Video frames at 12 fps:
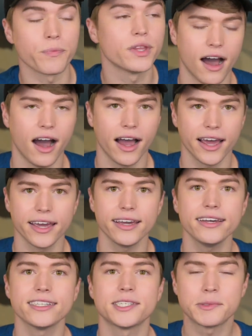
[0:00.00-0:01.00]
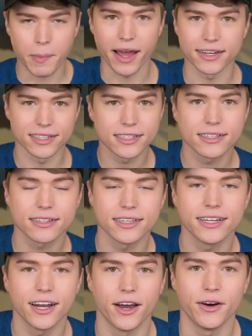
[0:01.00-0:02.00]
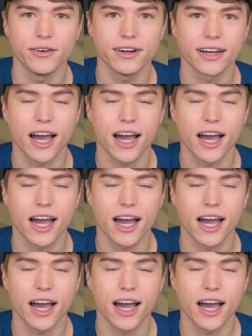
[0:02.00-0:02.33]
I spent, a